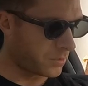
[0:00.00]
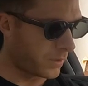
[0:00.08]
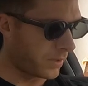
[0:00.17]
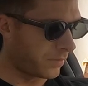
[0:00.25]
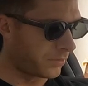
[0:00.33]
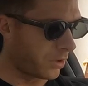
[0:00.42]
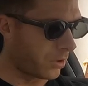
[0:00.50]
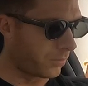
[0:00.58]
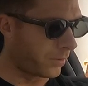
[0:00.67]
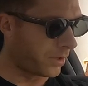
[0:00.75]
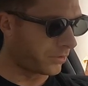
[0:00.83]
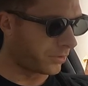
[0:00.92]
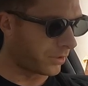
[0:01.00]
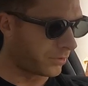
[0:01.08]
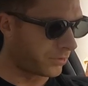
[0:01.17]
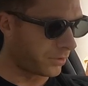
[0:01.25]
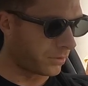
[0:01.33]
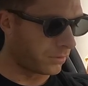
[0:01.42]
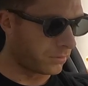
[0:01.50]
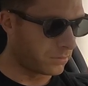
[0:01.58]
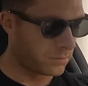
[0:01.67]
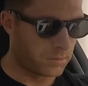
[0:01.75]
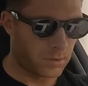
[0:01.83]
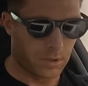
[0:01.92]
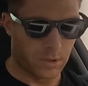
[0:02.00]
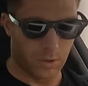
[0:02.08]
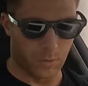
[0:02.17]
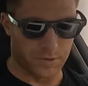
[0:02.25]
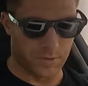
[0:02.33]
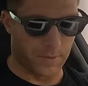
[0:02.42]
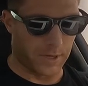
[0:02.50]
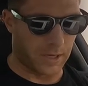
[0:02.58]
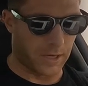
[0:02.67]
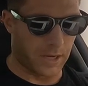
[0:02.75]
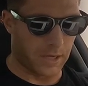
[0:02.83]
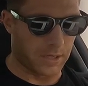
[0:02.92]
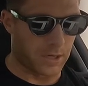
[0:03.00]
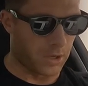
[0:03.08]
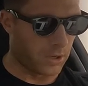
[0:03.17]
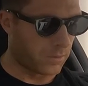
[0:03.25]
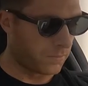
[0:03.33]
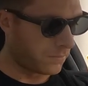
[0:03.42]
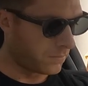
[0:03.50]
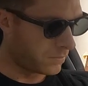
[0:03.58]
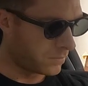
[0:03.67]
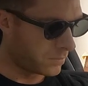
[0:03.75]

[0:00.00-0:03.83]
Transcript: so we have a dome pressure issue. It wasn't making any dome.